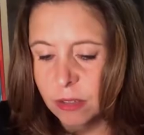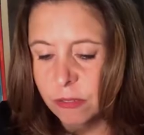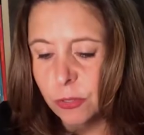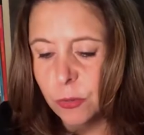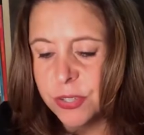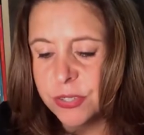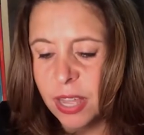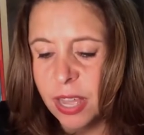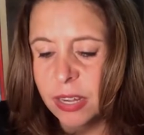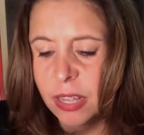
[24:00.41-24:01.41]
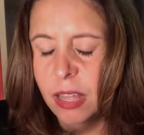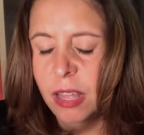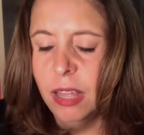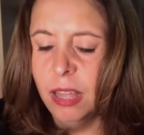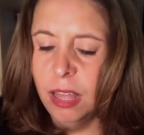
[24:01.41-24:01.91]
Floor said,
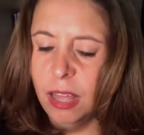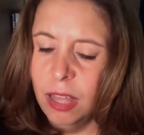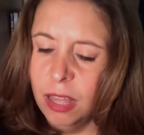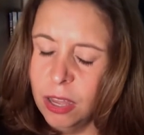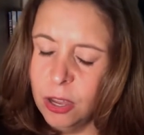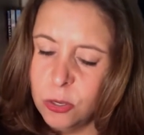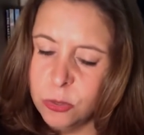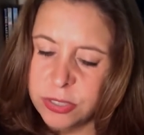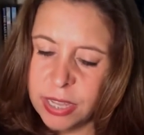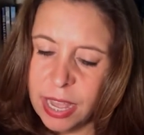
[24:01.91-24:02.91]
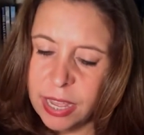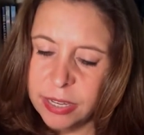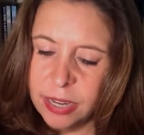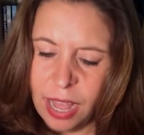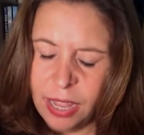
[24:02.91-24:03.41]
"Oh,
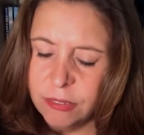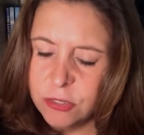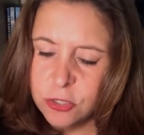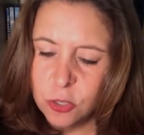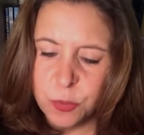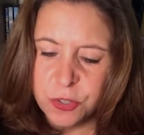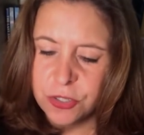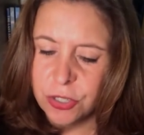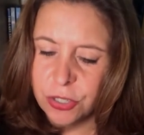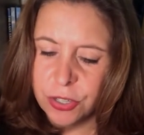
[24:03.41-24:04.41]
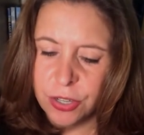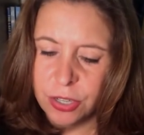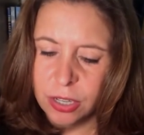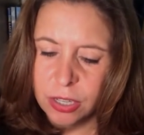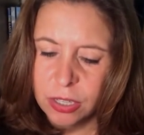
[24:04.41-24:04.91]
Dad, I have so much to
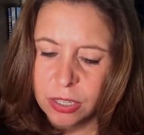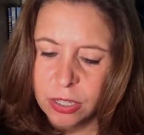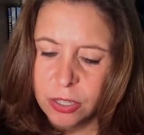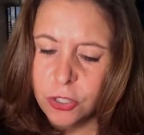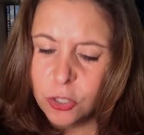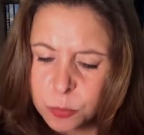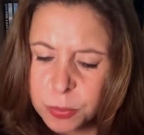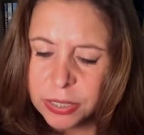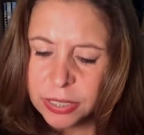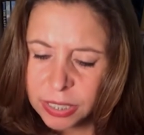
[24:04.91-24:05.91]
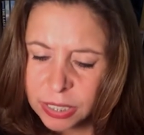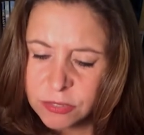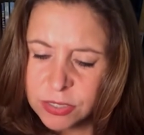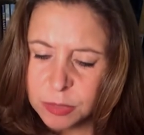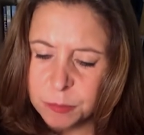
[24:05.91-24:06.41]
learn. You
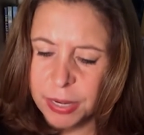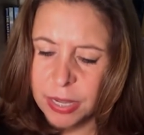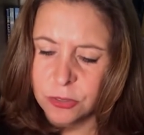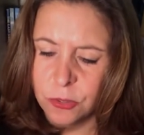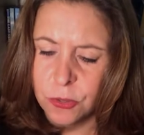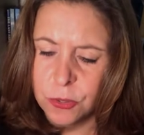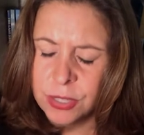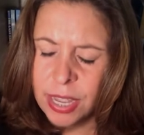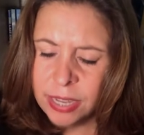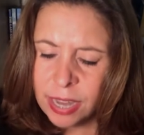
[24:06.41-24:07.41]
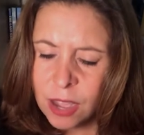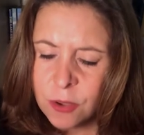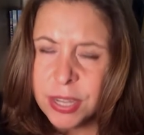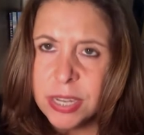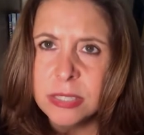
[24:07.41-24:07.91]
believed in Para Todos and
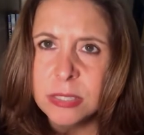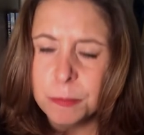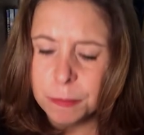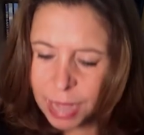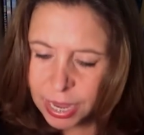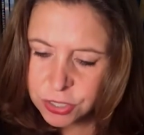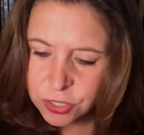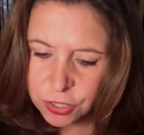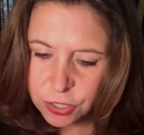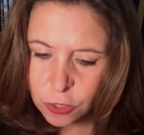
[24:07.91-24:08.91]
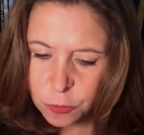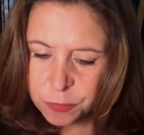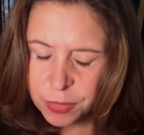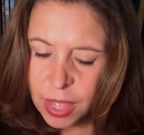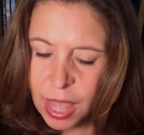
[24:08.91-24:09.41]
now it's my turn.
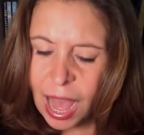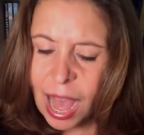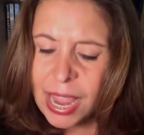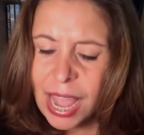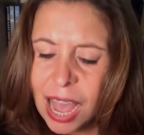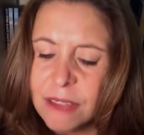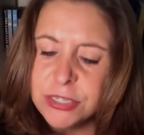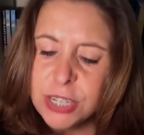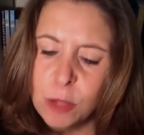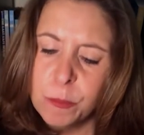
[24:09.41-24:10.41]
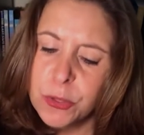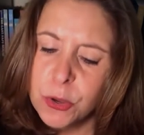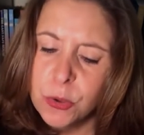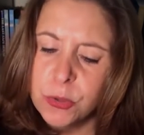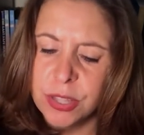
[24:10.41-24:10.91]
I have to help
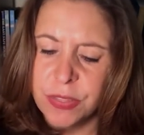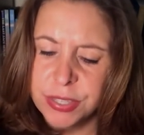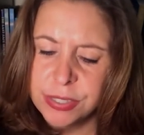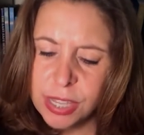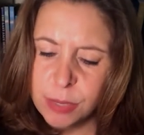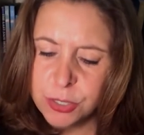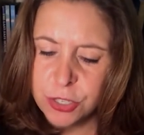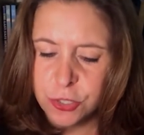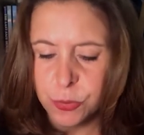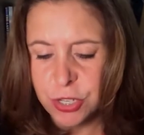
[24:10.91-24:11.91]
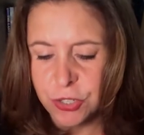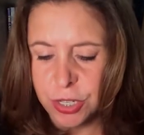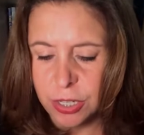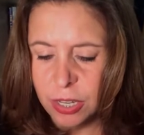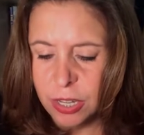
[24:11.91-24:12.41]
those in the same
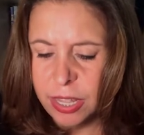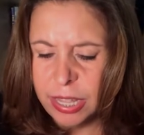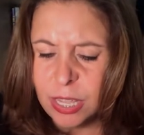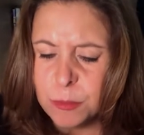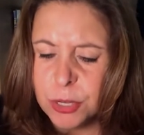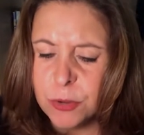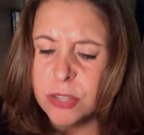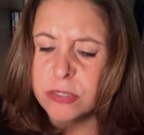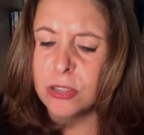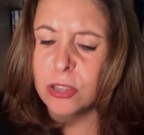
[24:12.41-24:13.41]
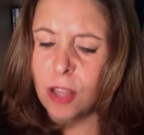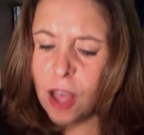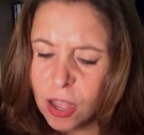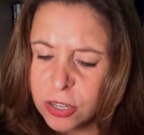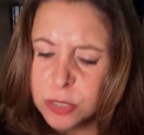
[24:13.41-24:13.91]
situation. Immigrants
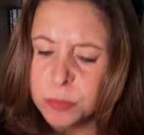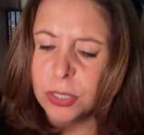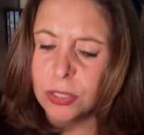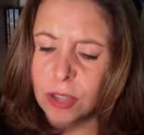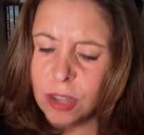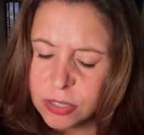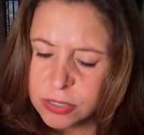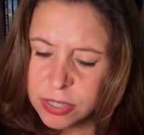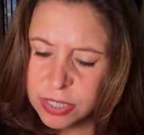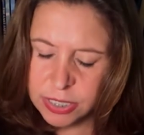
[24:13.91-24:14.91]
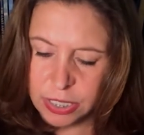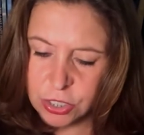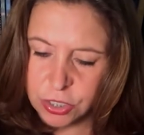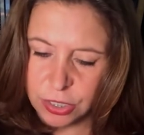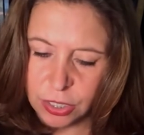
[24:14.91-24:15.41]
long to belong to this
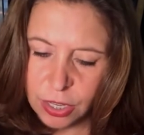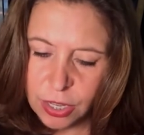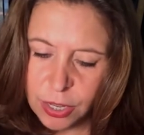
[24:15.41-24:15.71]
nation.